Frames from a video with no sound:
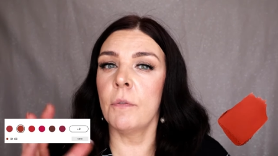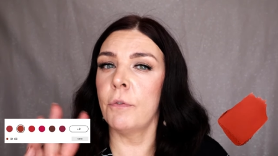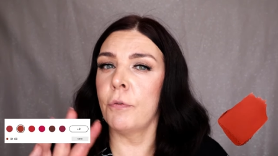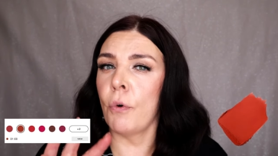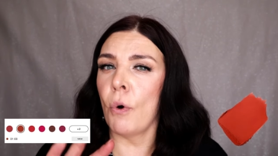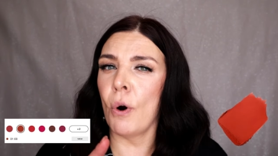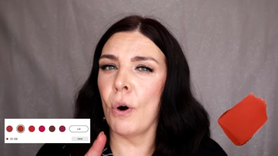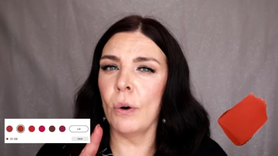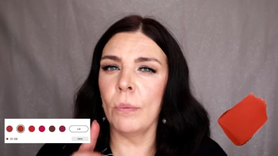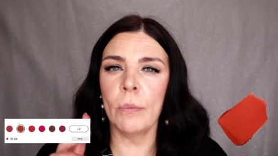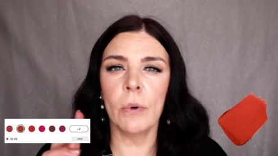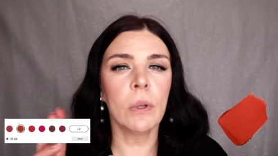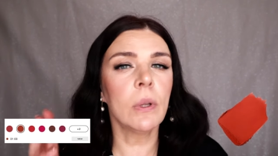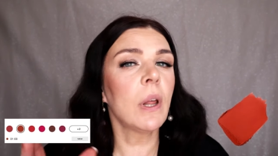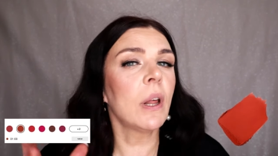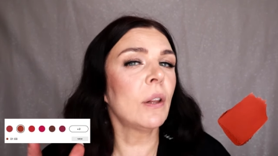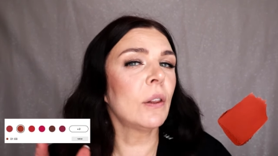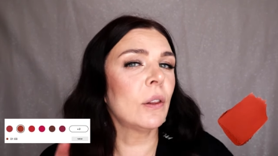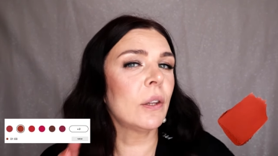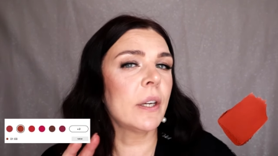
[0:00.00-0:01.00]

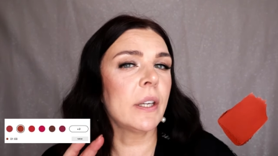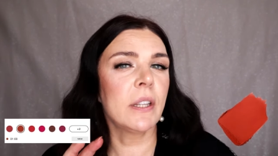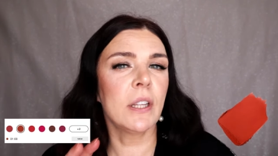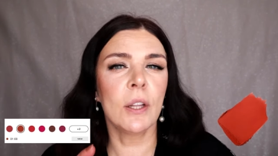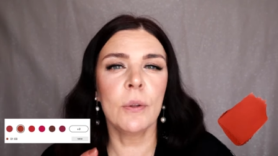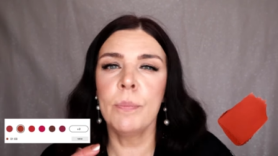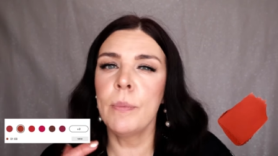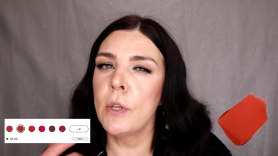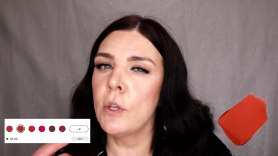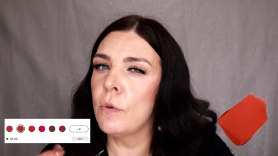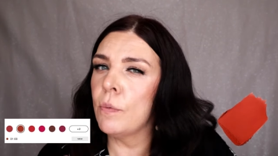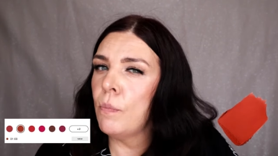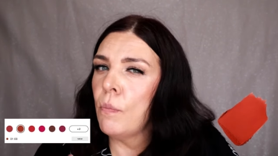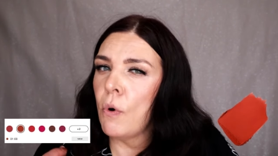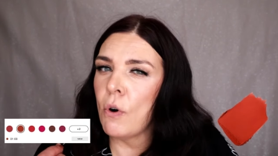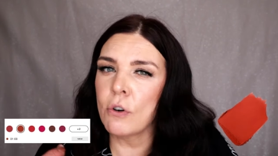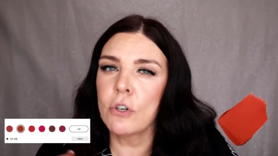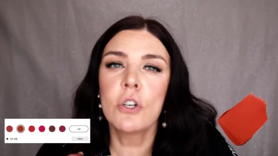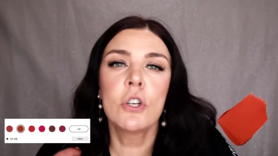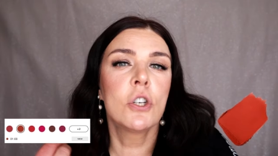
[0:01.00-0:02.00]
formula a little bit
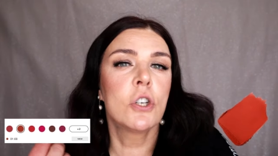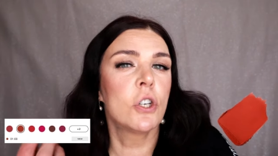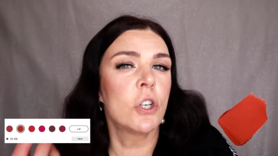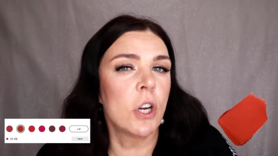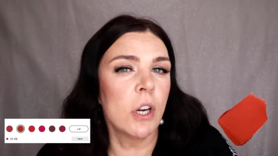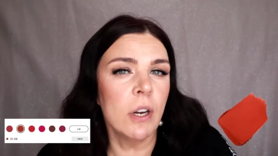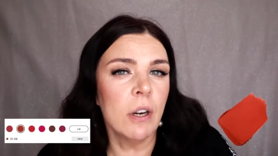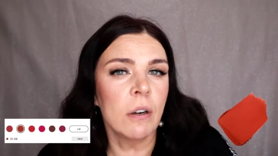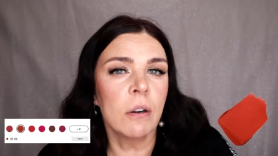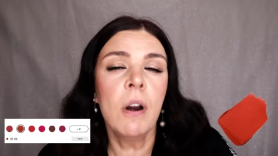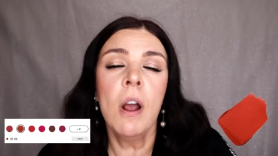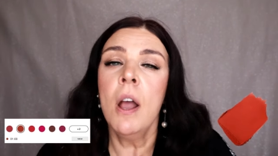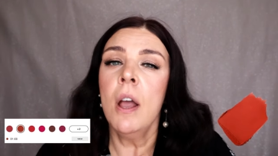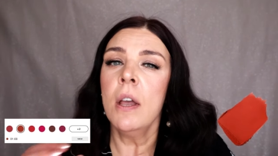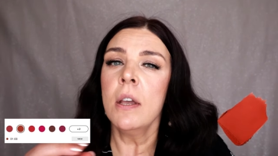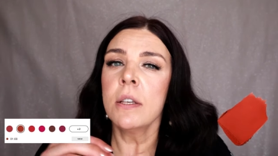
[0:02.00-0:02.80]
more sheer